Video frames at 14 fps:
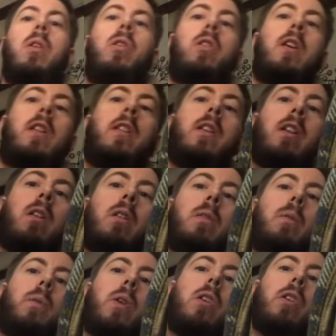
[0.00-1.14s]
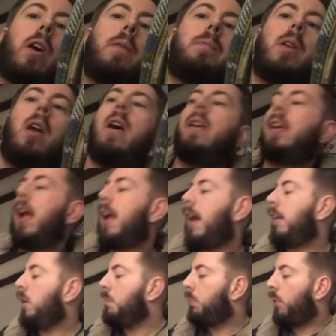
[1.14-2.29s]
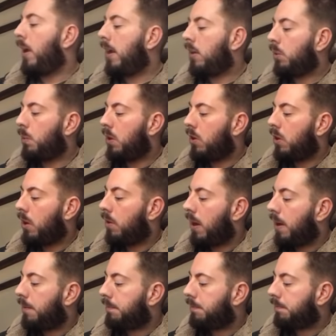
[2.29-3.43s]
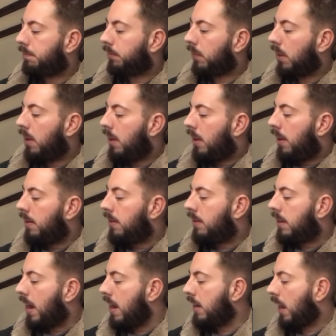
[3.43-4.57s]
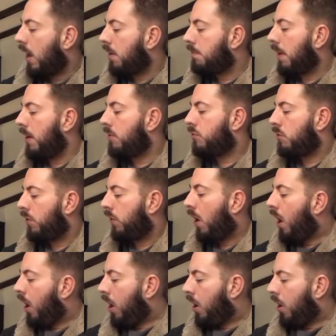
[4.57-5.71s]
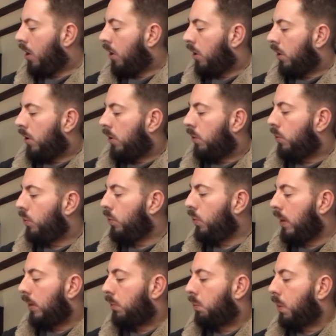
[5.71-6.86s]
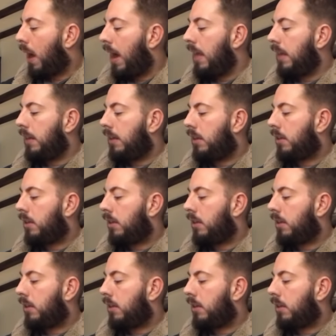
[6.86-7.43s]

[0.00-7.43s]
Look at the little window. Okay, I need to break the window now and take out my truffle. Oh, it's white.